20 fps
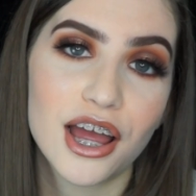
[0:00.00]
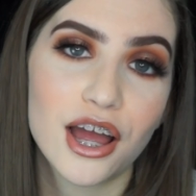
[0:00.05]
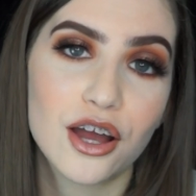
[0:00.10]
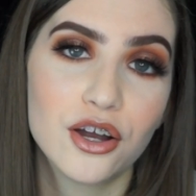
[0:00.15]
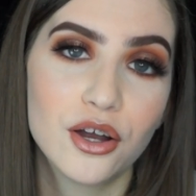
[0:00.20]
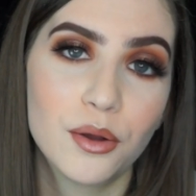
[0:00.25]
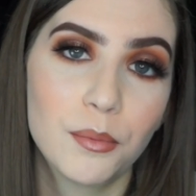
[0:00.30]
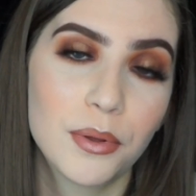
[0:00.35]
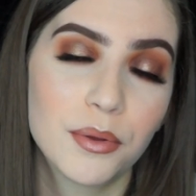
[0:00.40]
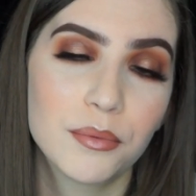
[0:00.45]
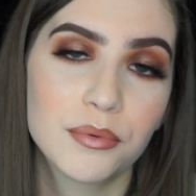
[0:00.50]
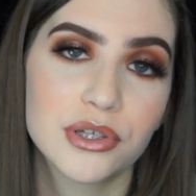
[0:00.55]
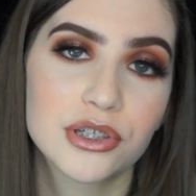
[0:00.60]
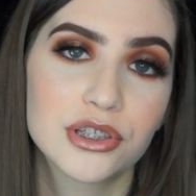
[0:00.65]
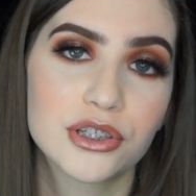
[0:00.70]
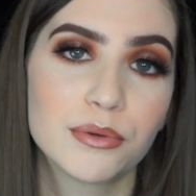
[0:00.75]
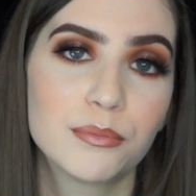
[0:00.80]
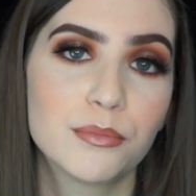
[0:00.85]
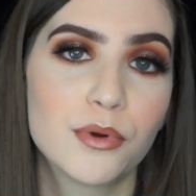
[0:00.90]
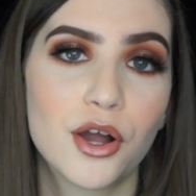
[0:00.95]
I hope it was
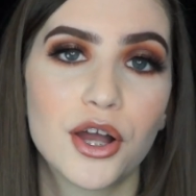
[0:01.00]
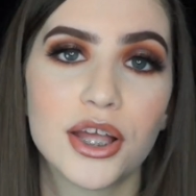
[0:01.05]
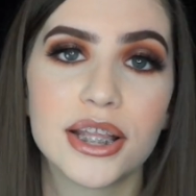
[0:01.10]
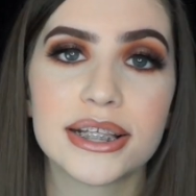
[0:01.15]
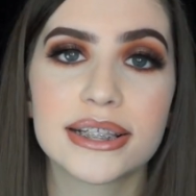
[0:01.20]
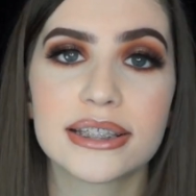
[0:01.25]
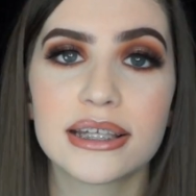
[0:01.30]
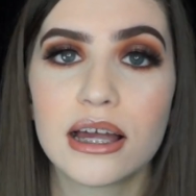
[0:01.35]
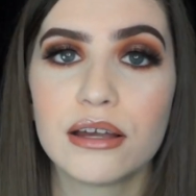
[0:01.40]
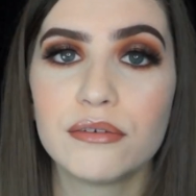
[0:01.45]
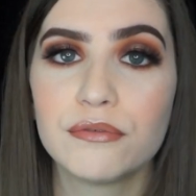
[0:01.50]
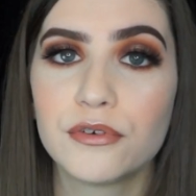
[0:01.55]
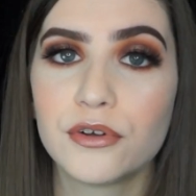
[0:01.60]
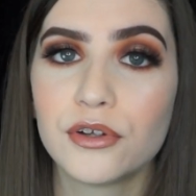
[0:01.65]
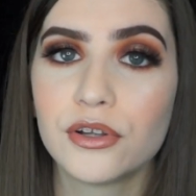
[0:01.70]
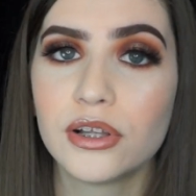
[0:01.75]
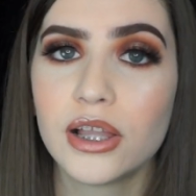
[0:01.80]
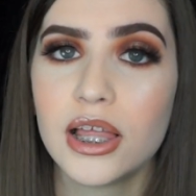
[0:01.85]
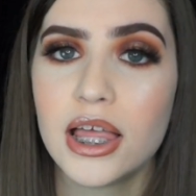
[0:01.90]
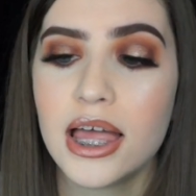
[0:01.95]
somewhat
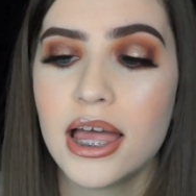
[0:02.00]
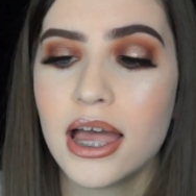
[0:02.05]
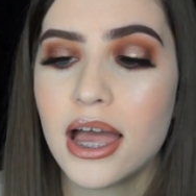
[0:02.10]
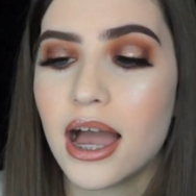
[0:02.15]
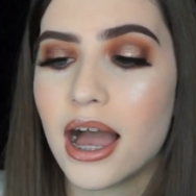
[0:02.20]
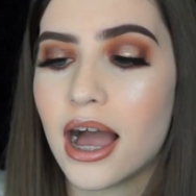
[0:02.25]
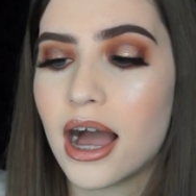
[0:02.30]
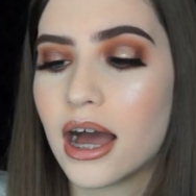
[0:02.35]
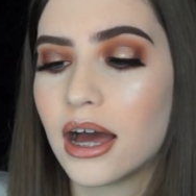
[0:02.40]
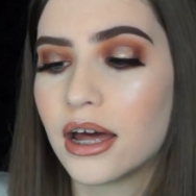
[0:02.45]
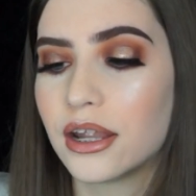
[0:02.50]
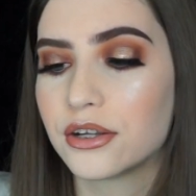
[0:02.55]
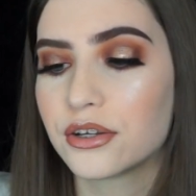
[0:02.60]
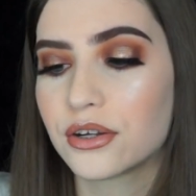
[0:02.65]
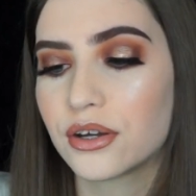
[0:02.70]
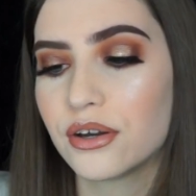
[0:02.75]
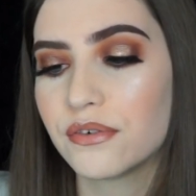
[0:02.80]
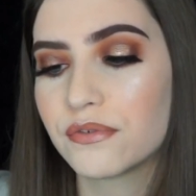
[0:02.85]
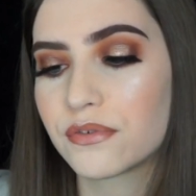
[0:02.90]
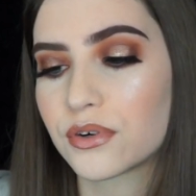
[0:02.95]
insightful, and
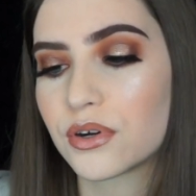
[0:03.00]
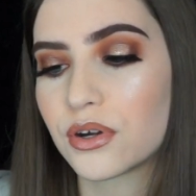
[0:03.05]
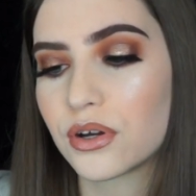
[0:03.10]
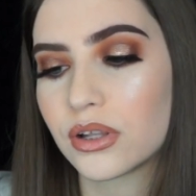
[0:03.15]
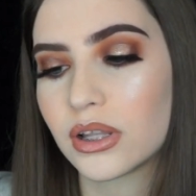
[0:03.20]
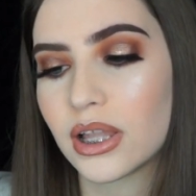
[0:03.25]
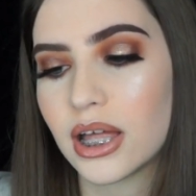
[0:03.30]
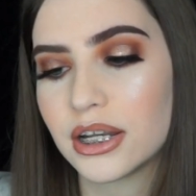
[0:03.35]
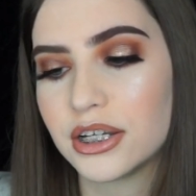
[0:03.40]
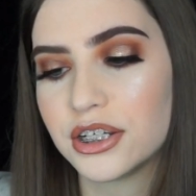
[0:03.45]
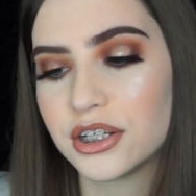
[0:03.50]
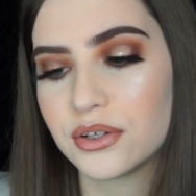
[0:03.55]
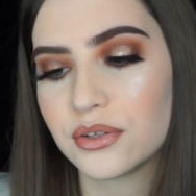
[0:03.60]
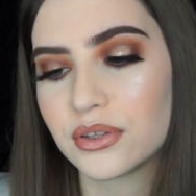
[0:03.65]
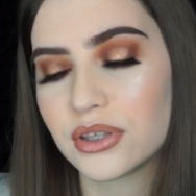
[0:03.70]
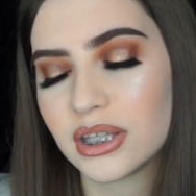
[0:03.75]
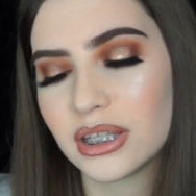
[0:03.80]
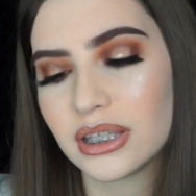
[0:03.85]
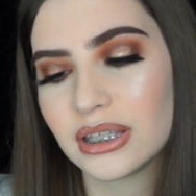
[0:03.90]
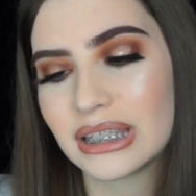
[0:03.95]
overall I do
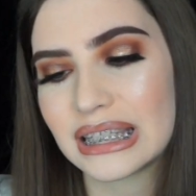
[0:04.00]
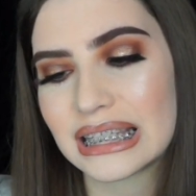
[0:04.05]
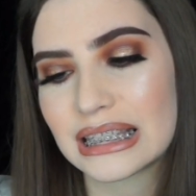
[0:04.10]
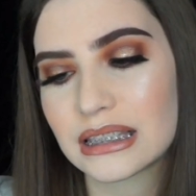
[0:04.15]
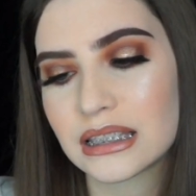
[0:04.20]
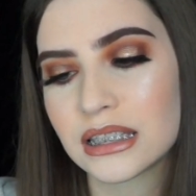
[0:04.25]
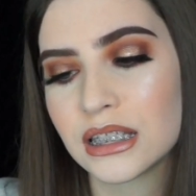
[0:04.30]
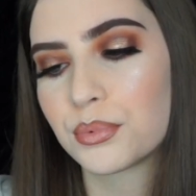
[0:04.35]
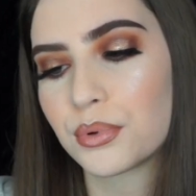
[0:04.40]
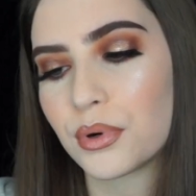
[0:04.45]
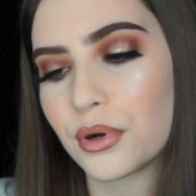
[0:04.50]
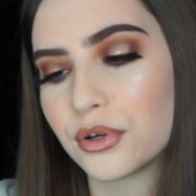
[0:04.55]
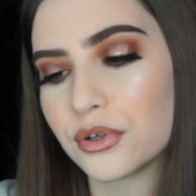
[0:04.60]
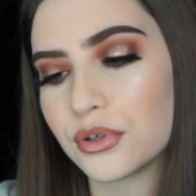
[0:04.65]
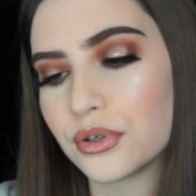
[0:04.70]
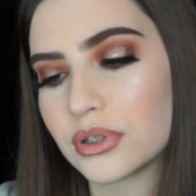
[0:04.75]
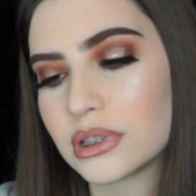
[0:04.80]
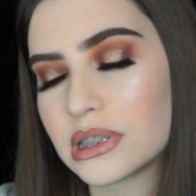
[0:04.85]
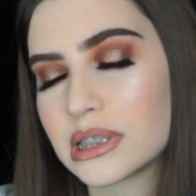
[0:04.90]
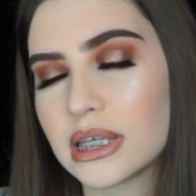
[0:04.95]
think this
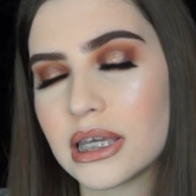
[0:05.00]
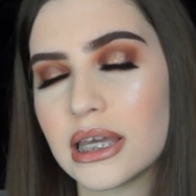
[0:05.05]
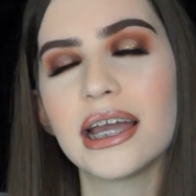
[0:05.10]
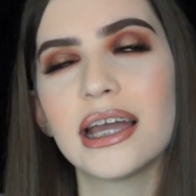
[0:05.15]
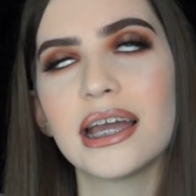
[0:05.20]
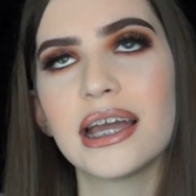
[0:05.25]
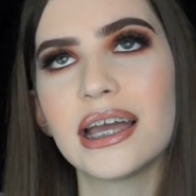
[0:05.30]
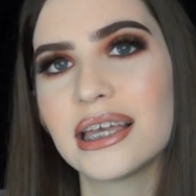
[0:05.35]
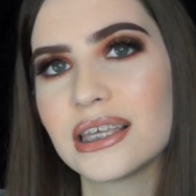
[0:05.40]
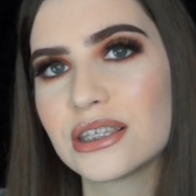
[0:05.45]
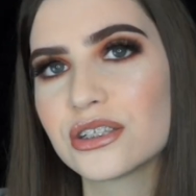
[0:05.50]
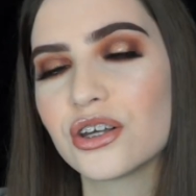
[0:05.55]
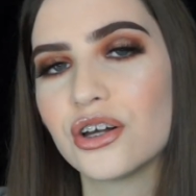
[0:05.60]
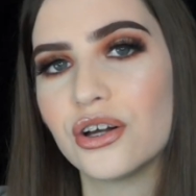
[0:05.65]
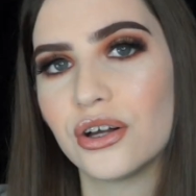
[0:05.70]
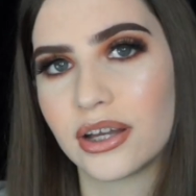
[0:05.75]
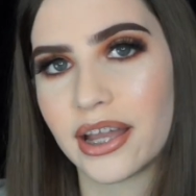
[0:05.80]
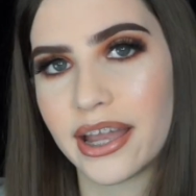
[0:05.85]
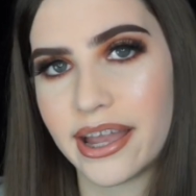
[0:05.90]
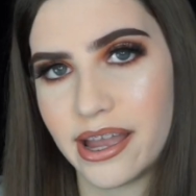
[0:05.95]
product is
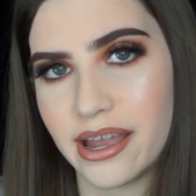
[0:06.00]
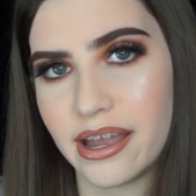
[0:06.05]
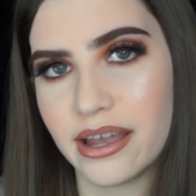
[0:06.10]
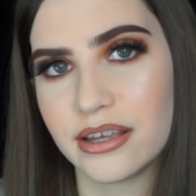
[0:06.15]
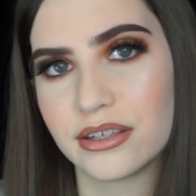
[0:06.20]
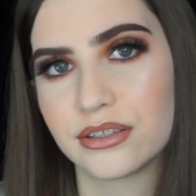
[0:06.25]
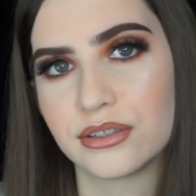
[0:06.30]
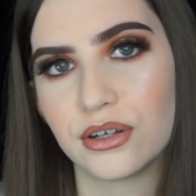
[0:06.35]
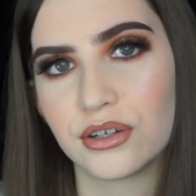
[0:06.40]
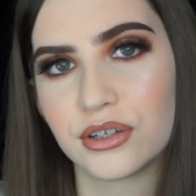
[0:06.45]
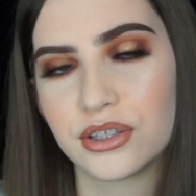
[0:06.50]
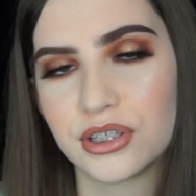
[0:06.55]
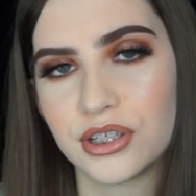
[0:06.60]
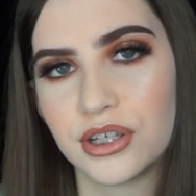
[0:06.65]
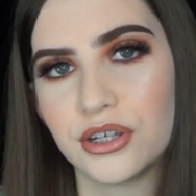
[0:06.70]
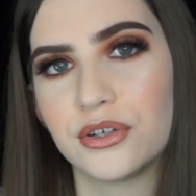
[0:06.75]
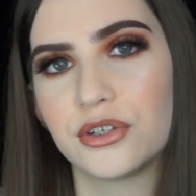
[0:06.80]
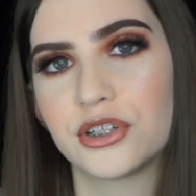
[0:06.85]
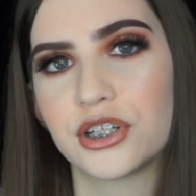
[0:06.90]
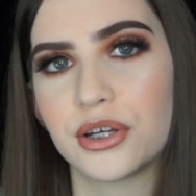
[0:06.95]
okay as long as
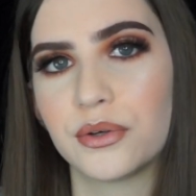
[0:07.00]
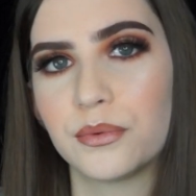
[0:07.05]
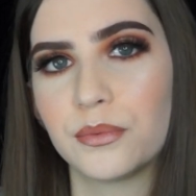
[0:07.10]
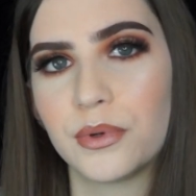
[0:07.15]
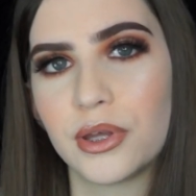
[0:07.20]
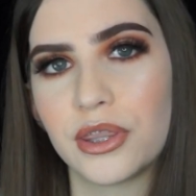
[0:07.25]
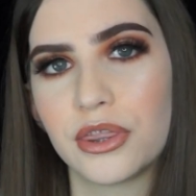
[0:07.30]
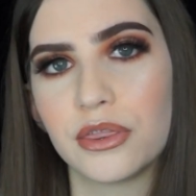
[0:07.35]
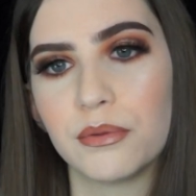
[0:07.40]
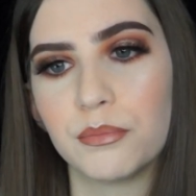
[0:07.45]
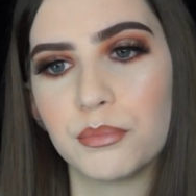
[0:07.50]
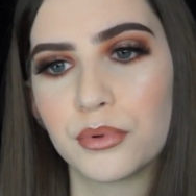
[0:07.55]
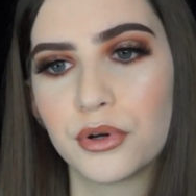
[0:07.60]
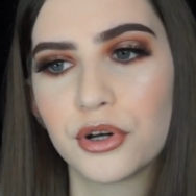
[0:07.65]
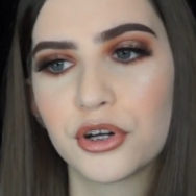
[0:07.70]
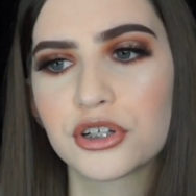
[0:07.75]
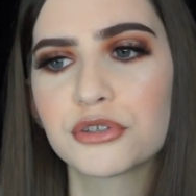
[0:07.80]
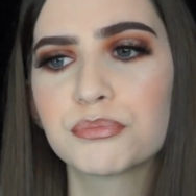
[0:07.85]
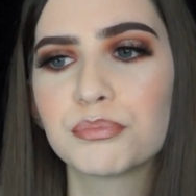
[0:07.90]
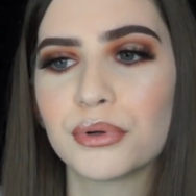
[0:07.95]
you use it with the
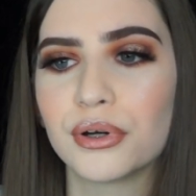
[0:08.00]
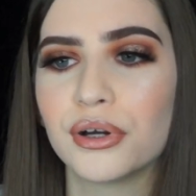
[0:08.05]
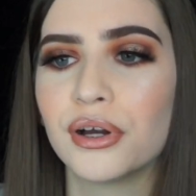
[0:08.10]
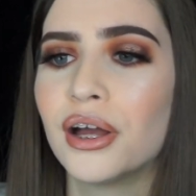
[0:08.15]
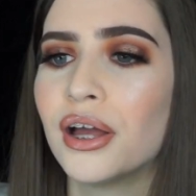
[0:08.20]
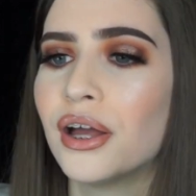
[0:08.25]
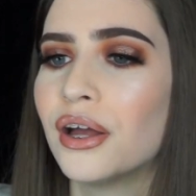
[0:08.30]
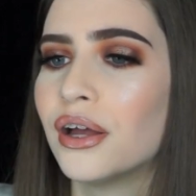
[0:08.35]
brush, but